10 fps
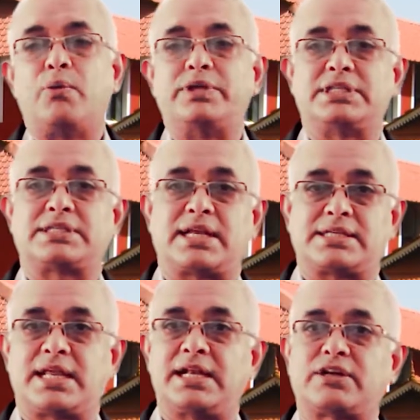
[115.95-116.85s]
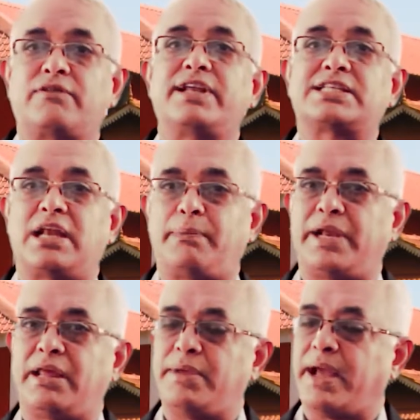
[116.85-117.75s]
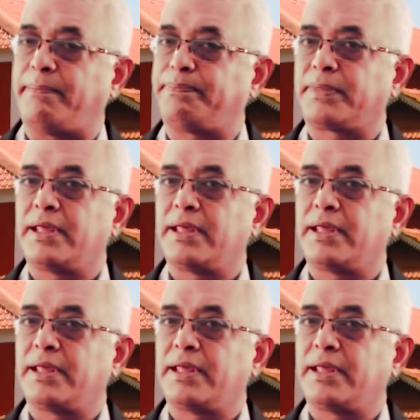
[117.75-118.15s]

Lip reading: which is a result of dyslipidemia.